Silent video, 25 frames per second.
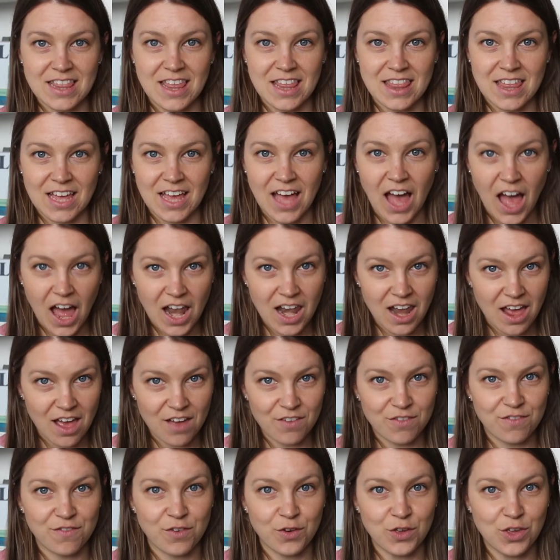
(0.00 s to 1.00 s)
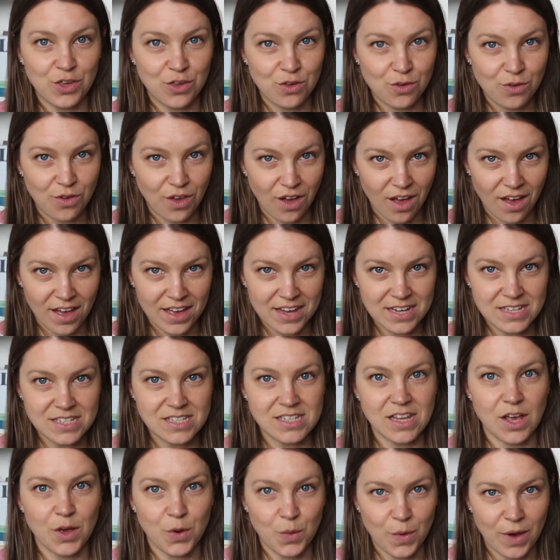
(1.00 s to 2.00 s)
that the colour for you
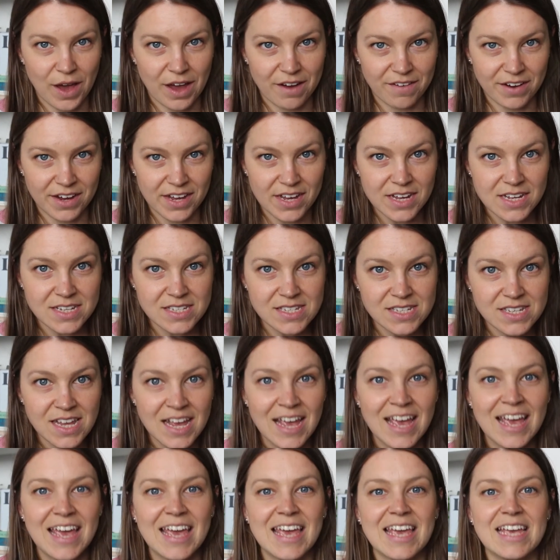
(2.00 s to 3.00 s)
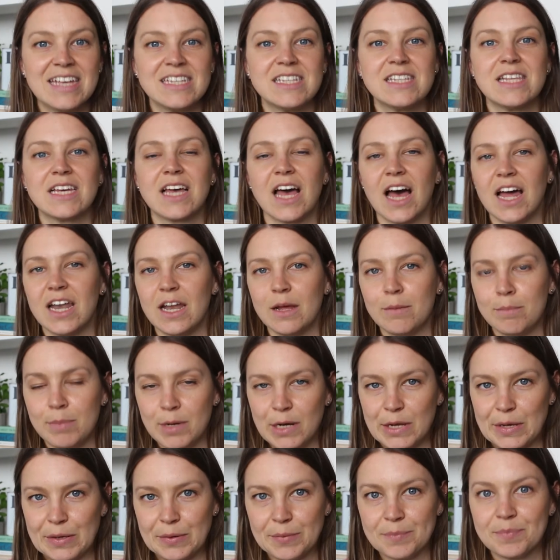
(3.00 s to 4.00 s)
guys, Aquarius, is the colour
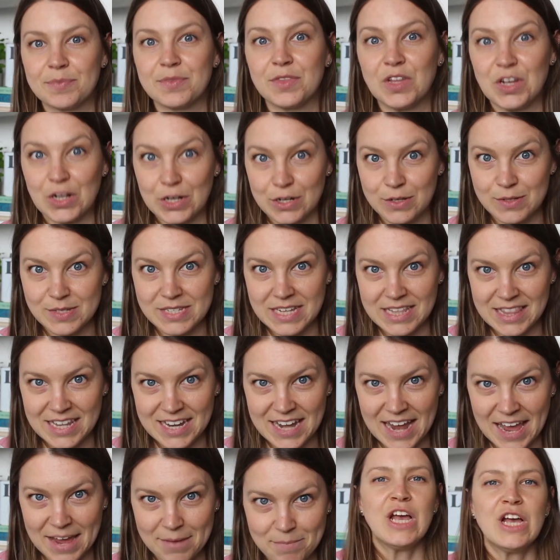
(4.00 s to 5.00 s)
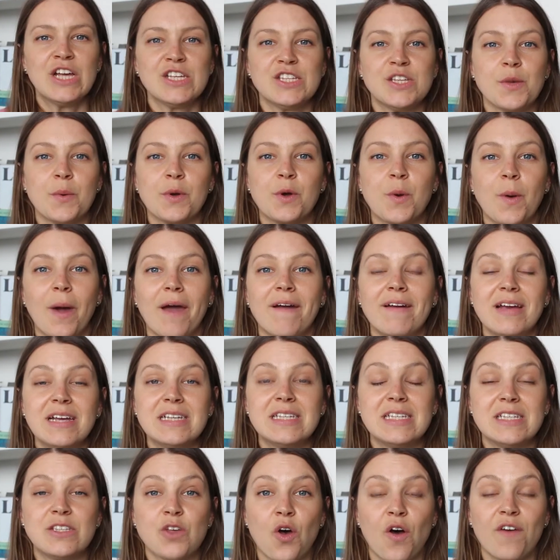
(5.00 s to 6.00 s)
blue. The clue's in the name. So
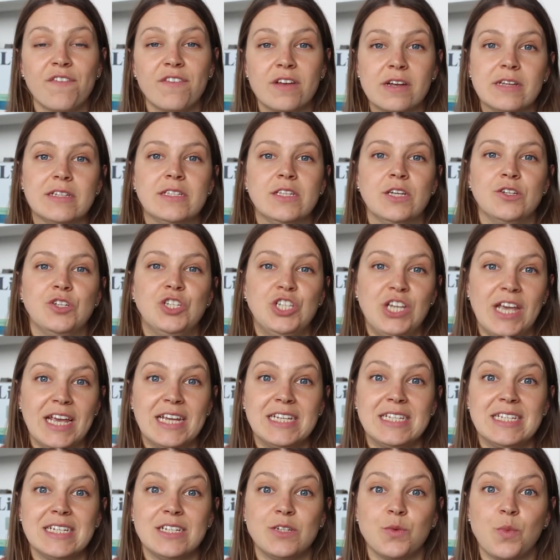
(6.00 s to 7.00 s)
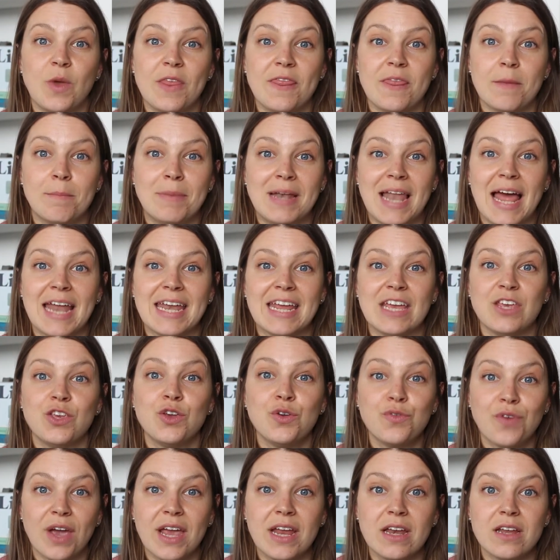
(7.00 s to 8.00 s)
Aquarius is often associated with the planet
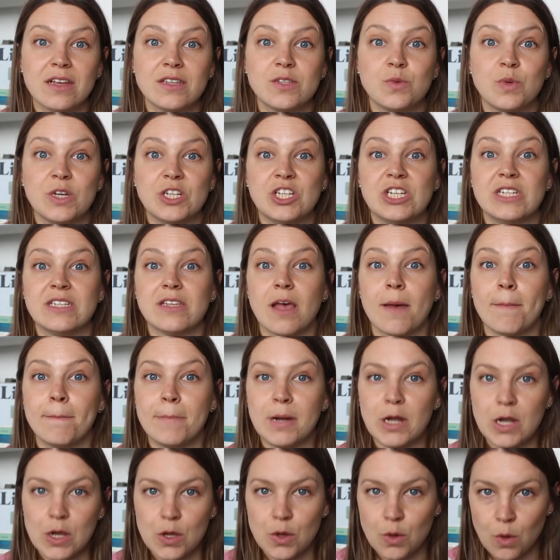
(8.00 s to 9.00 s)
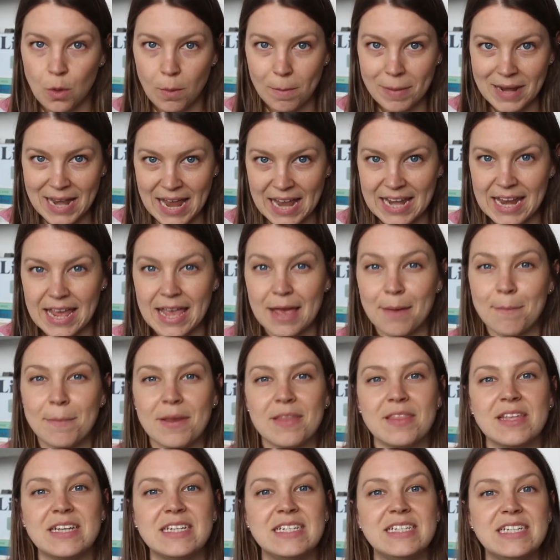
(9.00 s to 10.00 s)
Uranus, which is a blue planet,
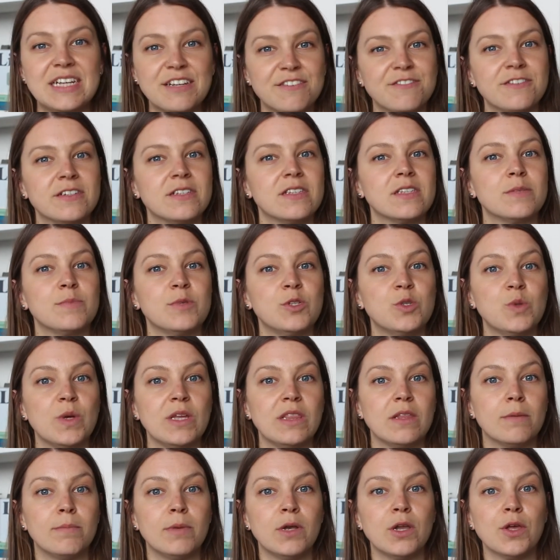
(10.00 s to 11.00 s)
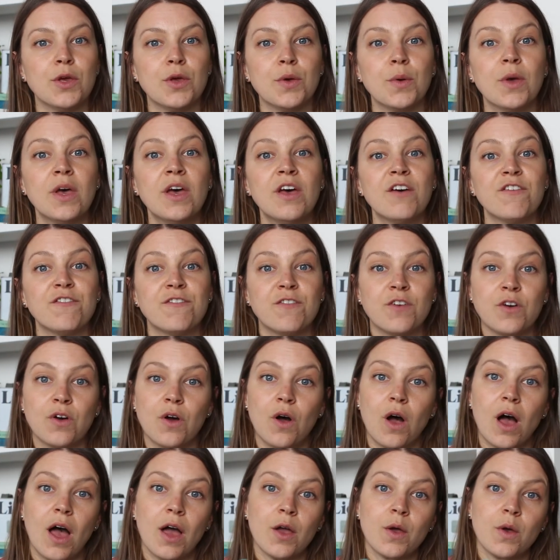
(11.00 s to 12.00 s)
but the difference between the blue
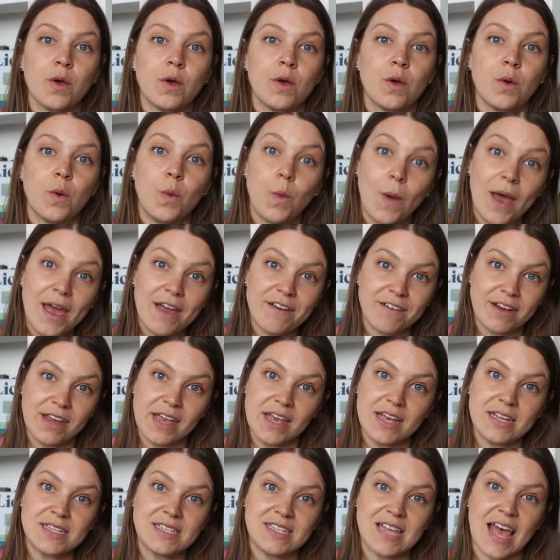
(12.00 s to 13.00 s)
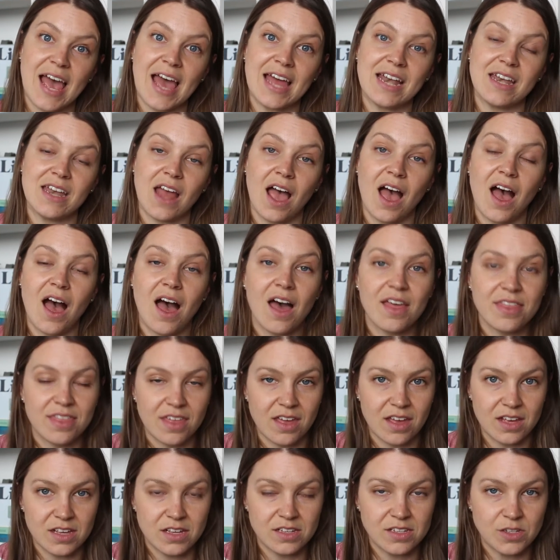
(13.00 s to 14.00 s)
for Aquarius and
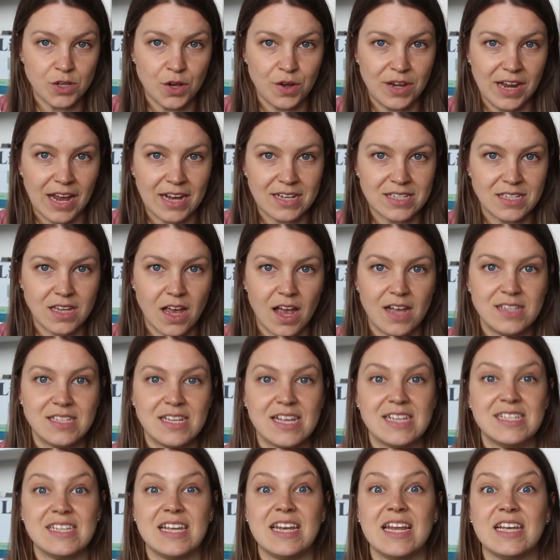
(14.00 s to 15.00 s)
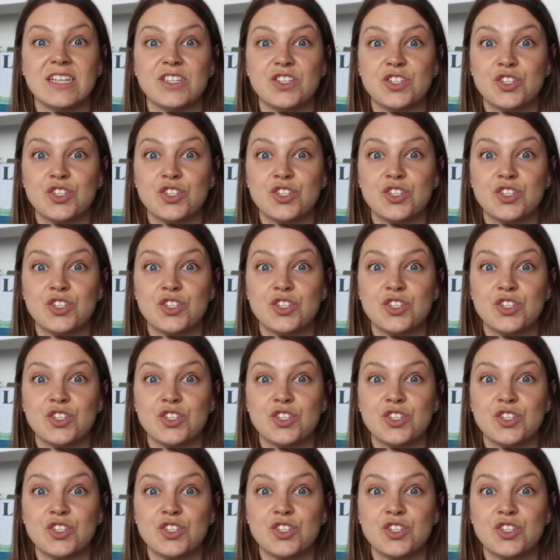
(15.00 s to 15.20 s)
other zodiac signs is in its